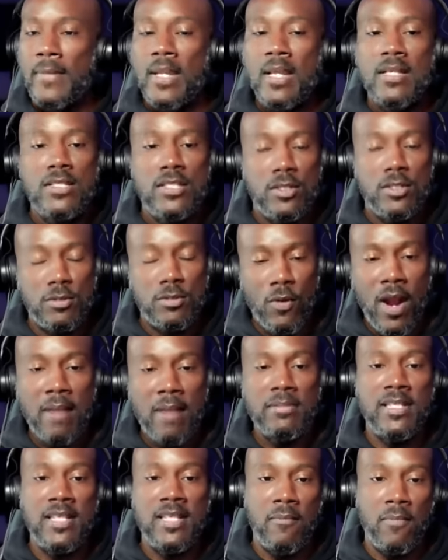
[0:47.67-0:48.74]
subscribe
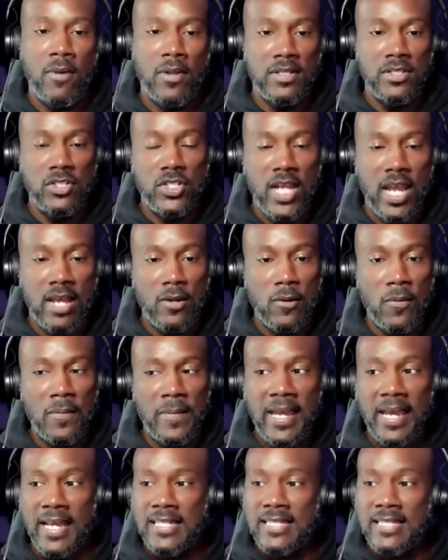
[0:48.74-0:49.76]
to that brother's channel, man.